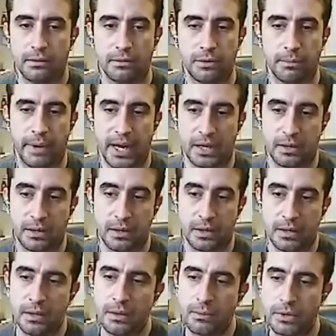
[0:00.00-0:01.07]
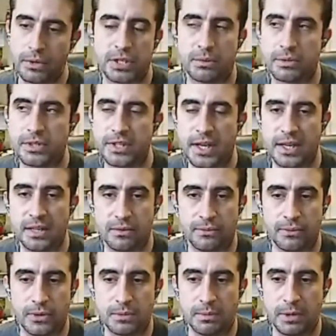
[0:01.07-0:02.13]
out of your backyard, which I would say is the
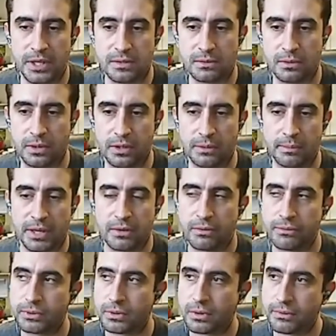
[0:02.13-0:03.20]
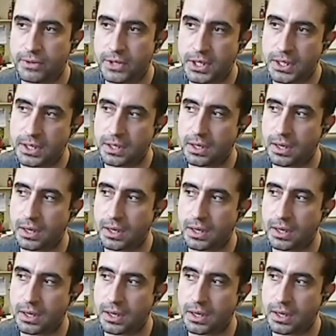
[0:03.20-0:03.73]
first place to learn macro photography,